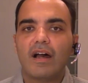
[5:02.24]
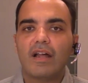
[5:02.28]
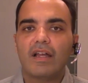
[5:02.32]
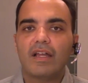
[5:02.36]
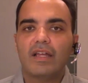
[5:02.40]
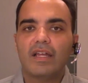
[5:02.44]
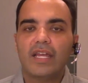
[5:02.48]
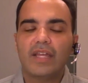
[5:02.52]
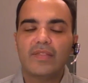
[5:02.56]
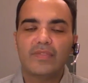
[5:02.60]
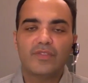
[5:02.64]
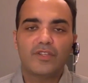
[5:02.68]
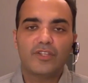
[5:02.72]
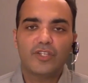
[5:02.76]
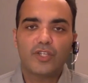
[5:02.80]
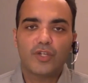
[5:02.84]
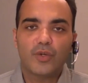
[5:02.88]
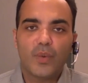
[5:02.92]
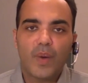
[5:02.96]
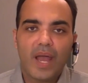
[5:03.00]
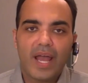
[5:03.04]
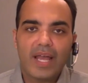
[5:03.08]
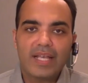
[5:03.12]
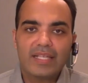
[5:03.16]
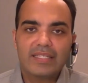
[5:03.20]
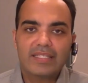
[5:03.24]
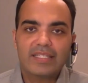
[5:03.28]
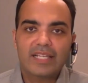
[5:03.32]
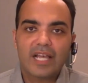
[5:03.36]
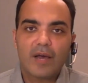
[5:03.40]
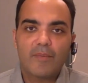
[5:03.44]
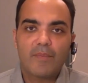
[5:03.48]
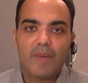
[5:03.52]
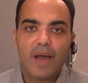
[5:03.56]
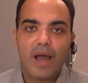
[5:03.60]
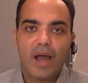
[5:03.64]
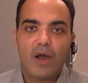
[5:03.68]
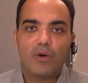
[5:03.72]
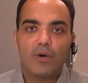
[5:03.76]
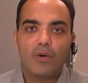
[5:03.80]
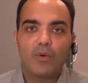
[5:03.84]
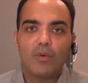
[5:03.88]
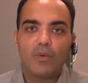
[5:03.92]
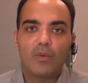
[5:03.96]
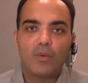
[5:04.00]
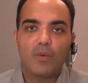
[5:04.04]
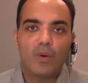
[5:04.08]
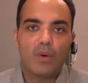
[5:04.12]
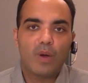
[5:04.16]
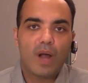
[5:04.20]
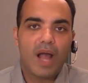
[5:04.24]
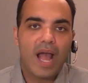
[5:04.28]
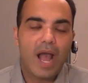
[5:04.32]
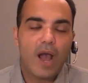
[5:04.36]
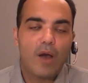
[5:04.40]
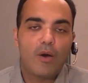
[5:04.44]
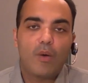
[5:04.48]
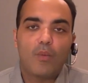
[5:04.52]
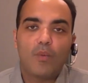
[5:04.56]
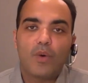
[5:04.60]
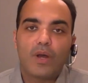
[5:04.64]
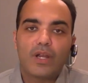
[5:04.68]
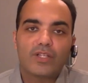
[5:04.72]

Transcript: in the US about what